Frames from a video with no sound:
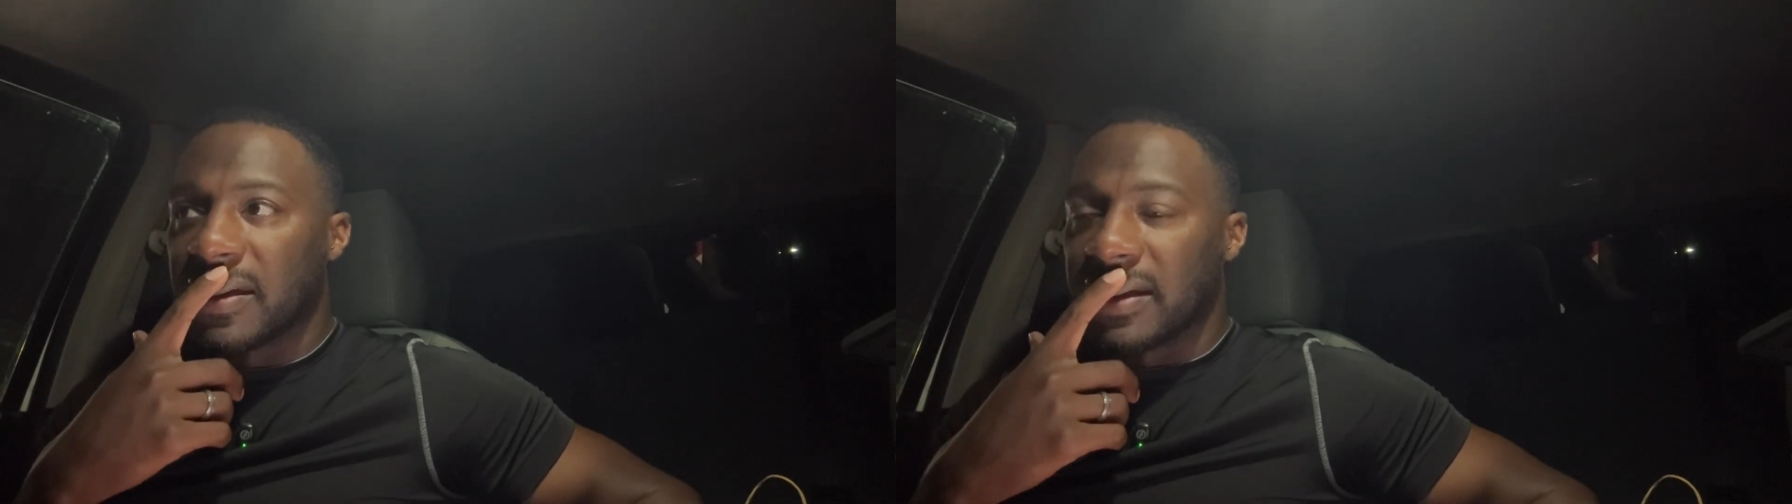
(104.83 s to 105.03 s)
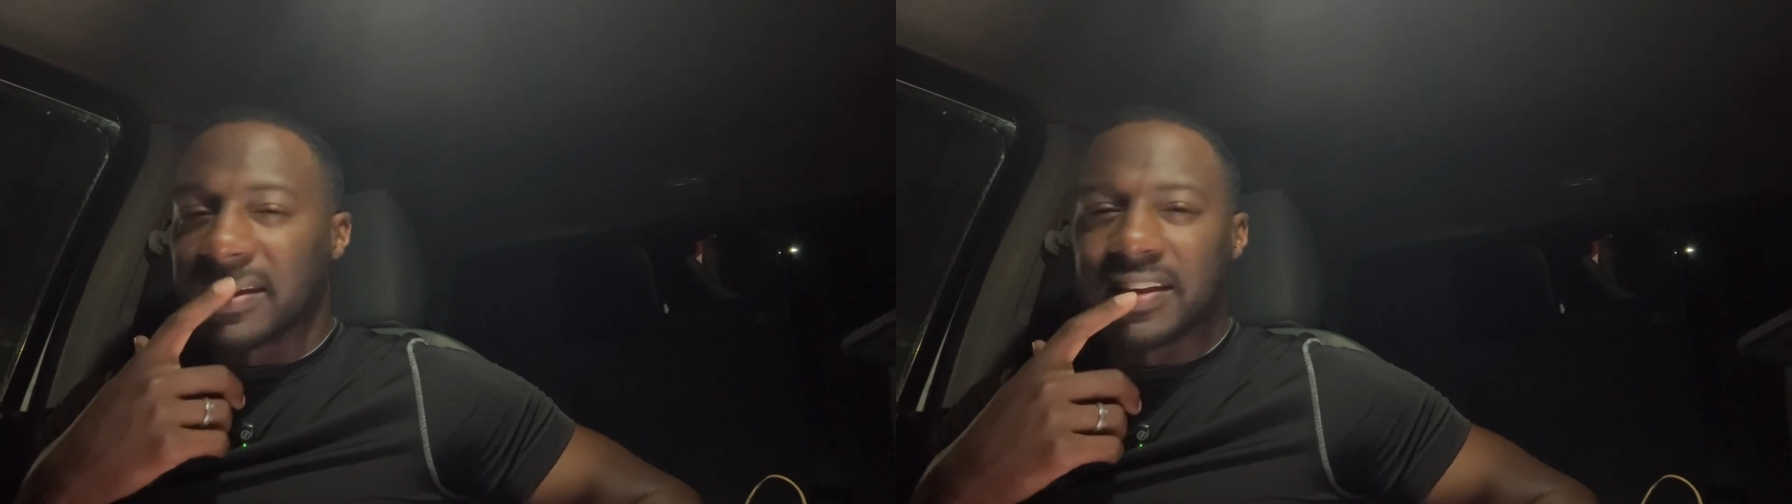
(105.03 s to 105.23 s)

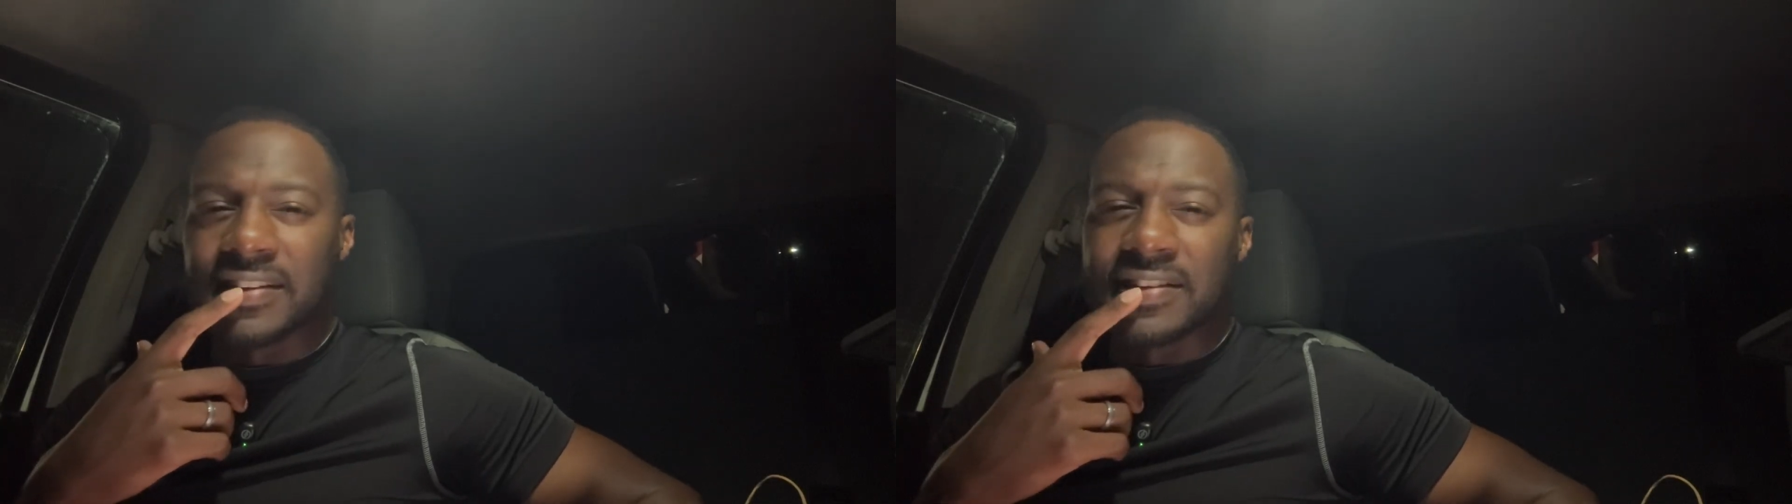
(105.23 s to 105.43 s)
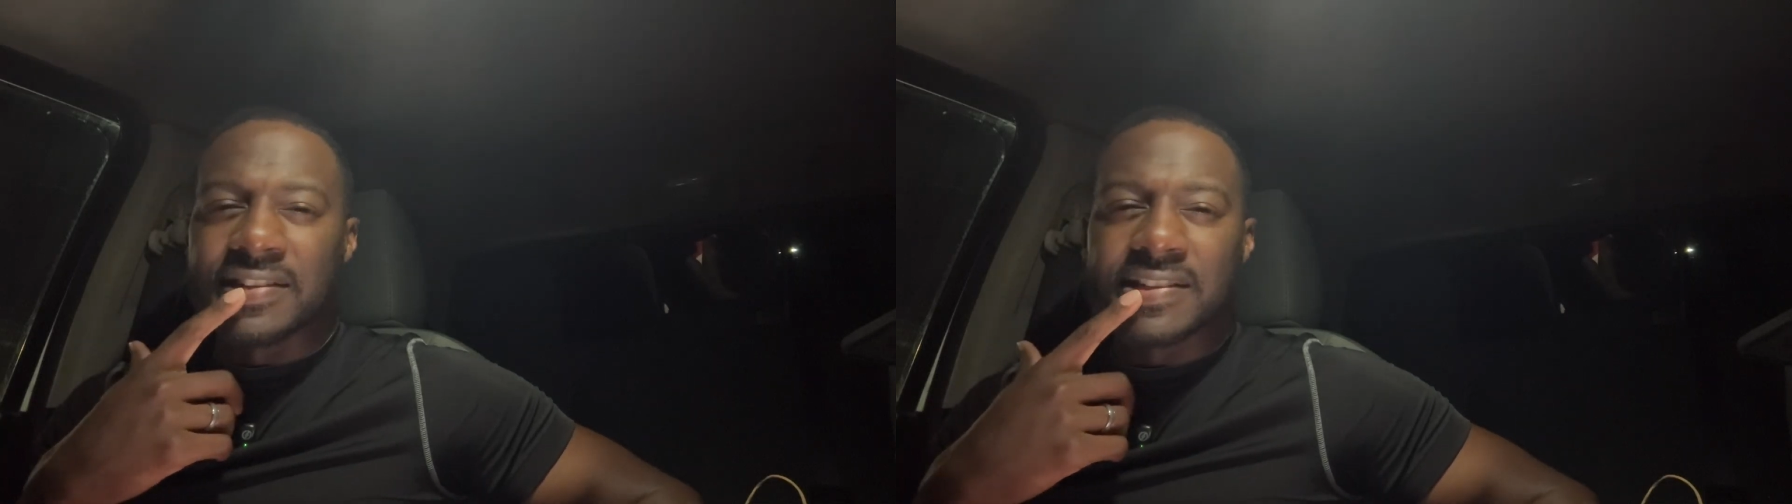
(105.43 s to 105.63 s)
I think
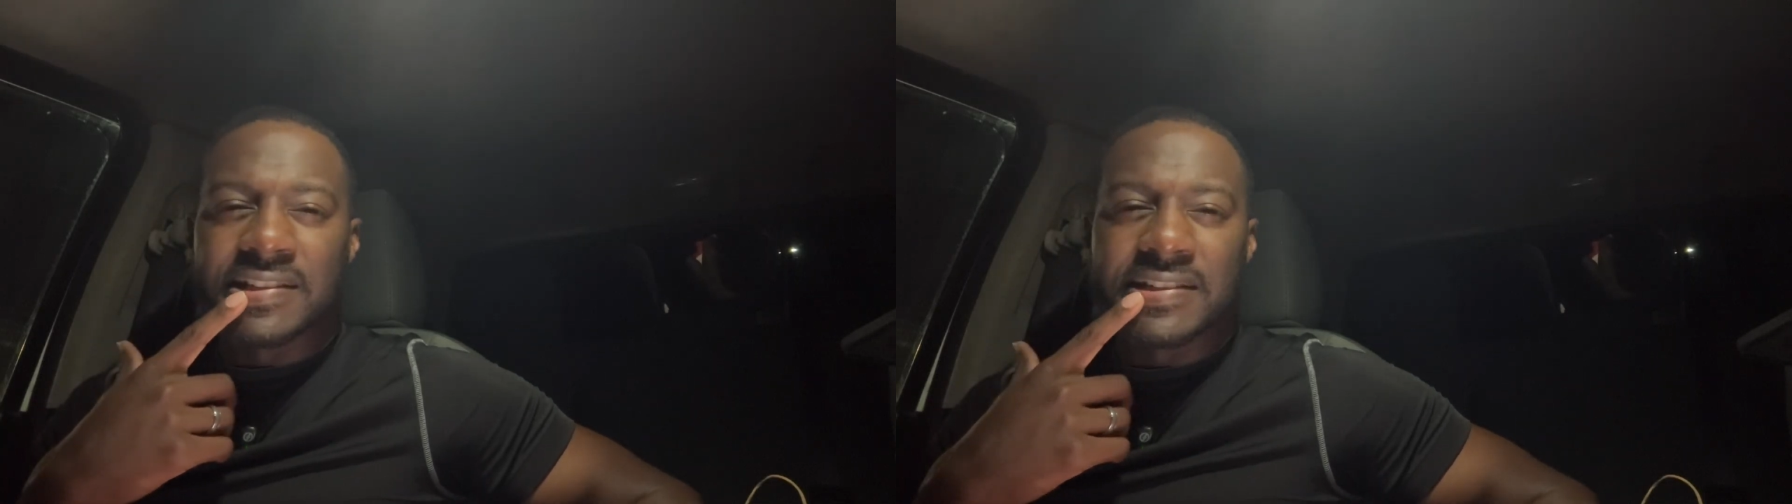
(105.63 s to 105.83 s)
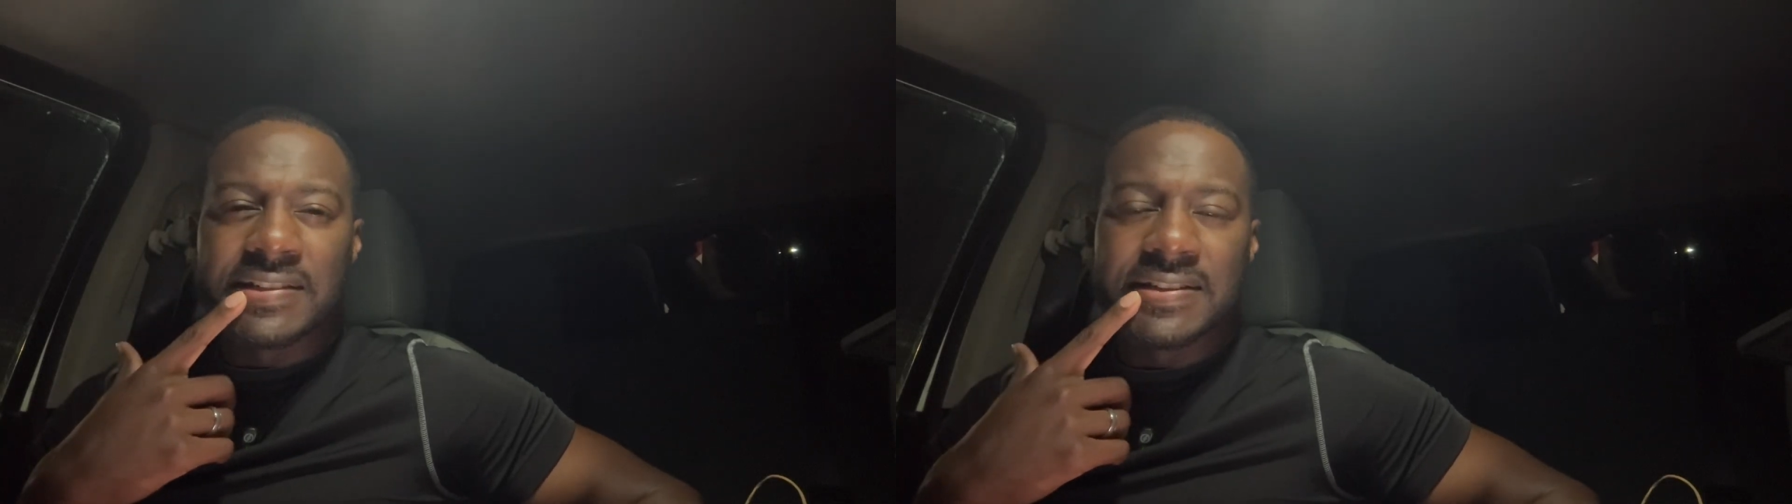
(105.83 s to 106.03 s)

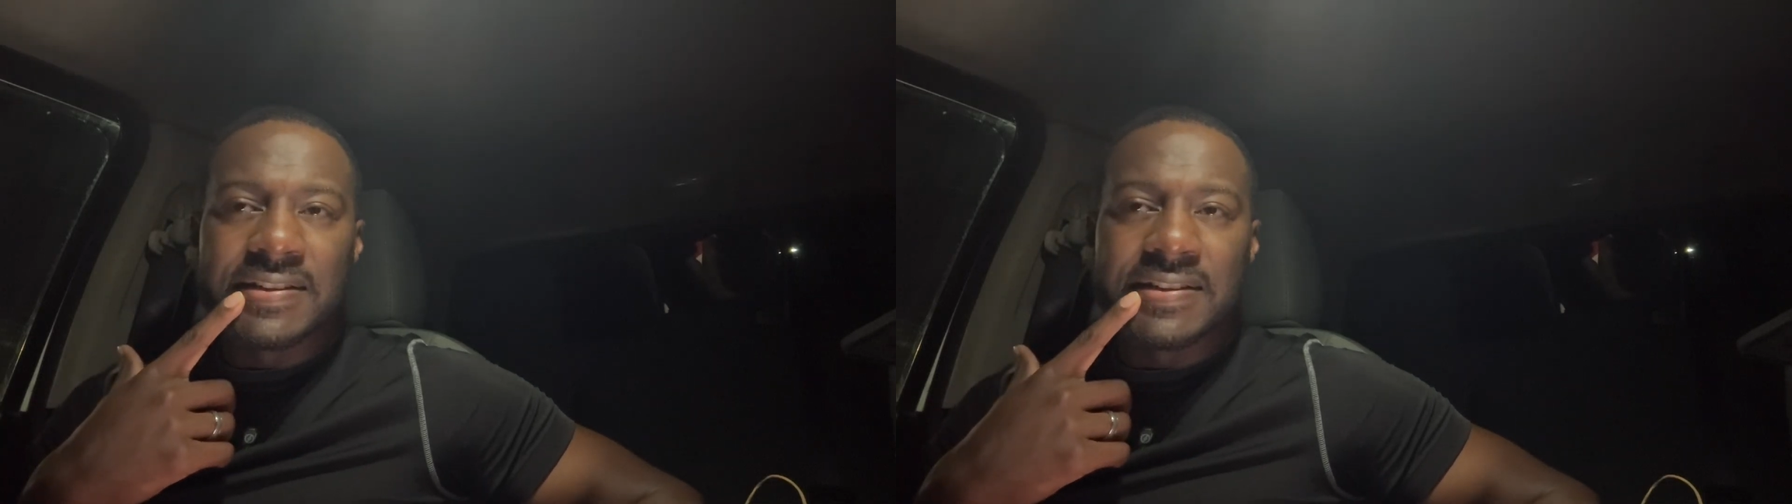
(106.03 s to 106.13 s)
it's